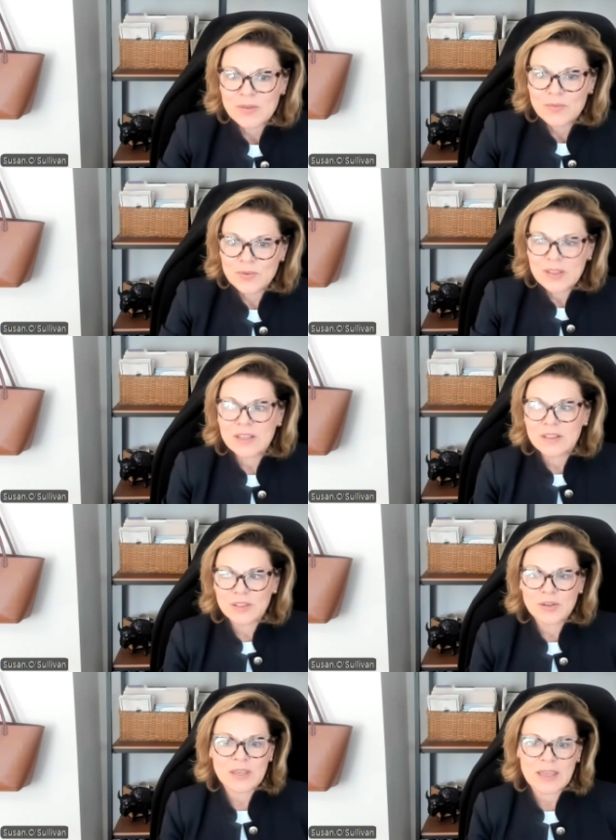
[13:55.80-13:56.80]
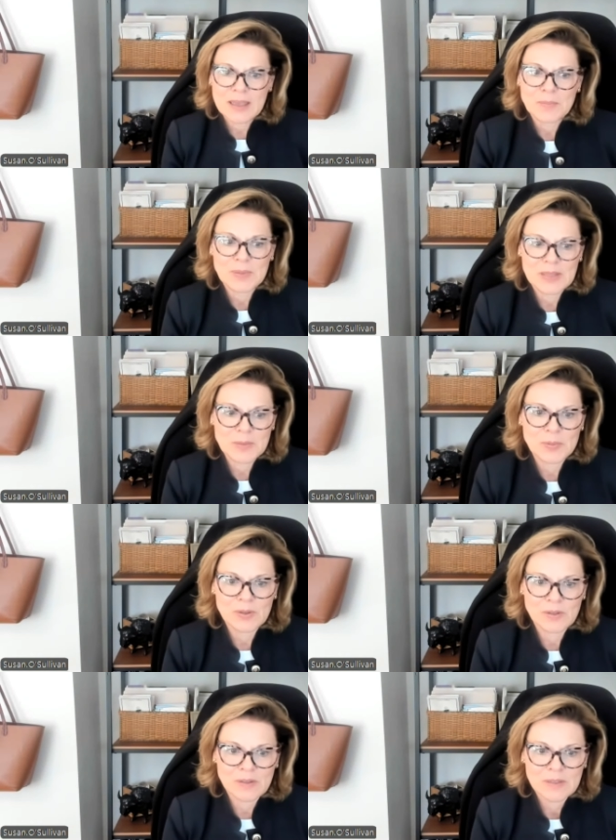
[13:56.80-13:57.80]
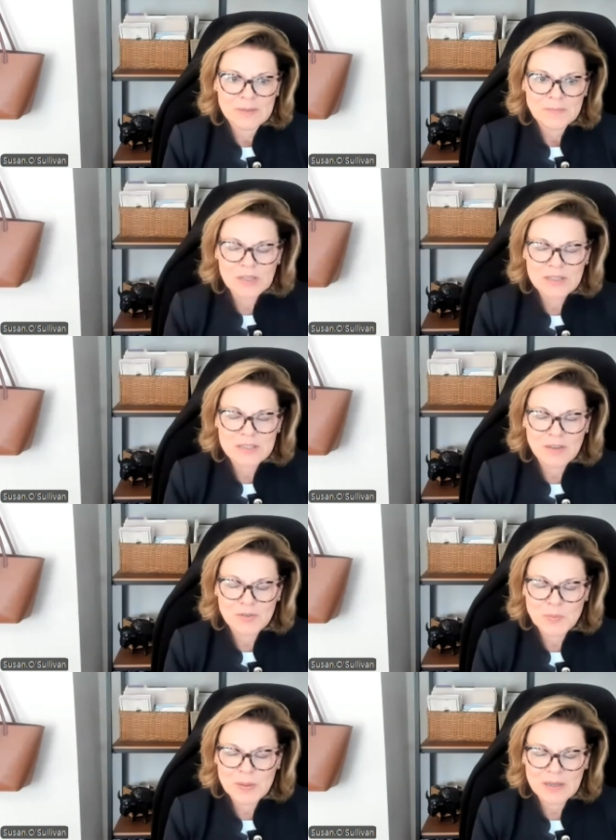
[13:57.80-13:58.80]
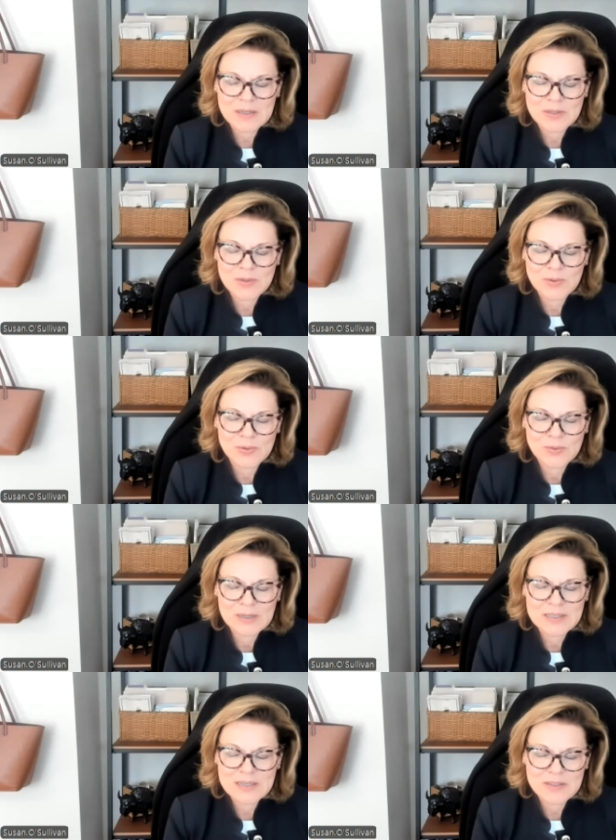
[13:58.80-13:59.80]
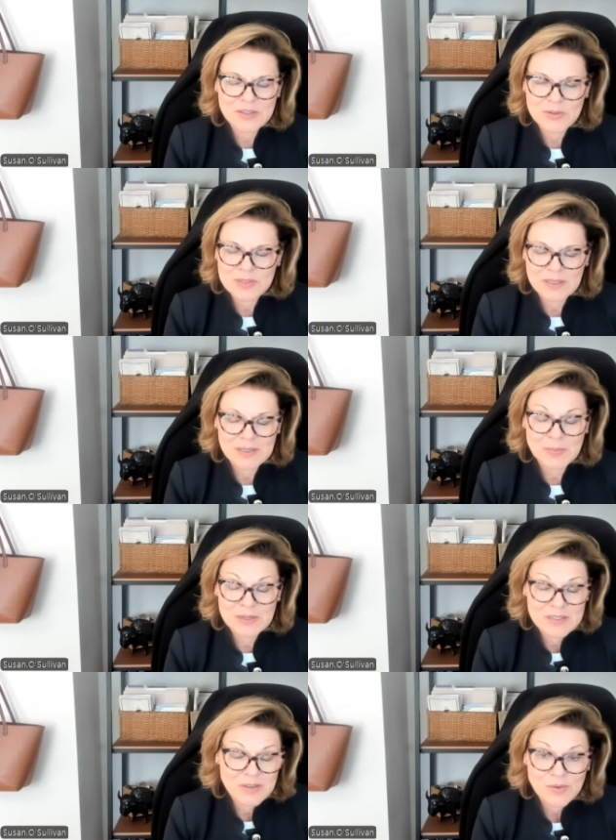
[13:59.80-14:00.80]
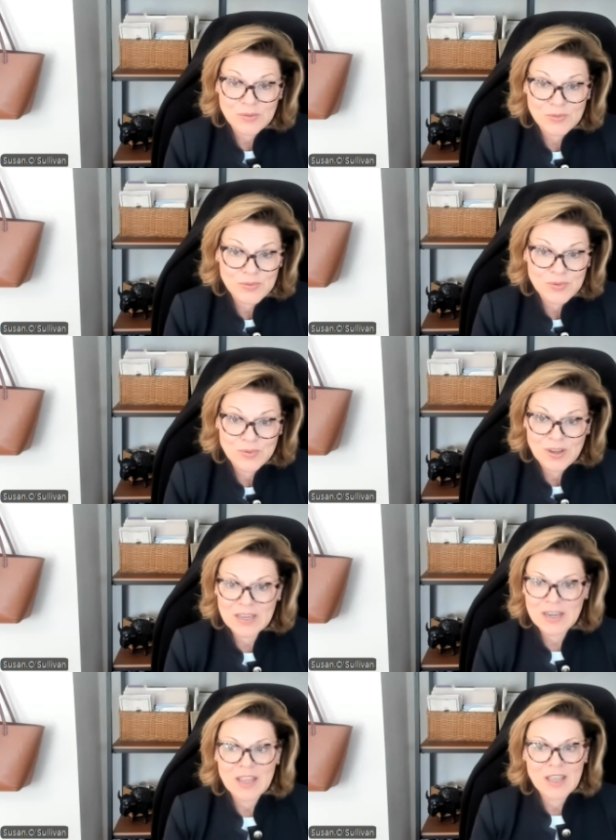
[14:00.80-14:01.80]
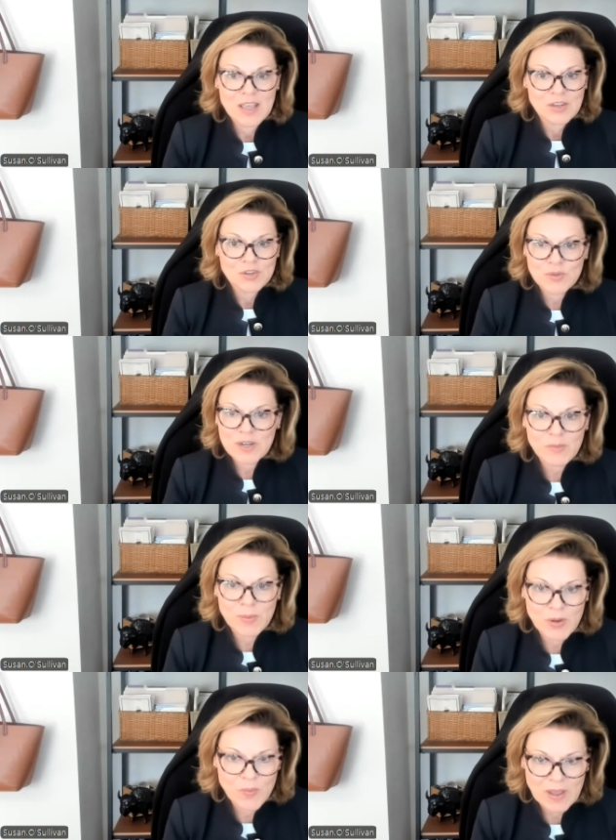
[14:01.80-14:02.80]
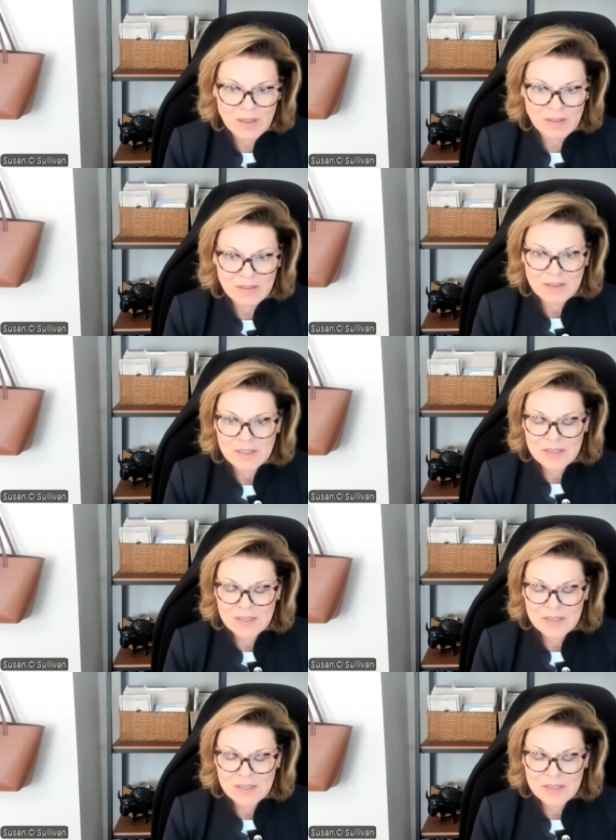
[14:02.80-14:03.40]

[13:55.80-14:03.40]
really look at people. It goes back to, it sounds so silly, but it's the golden rule, right? Treat everybody well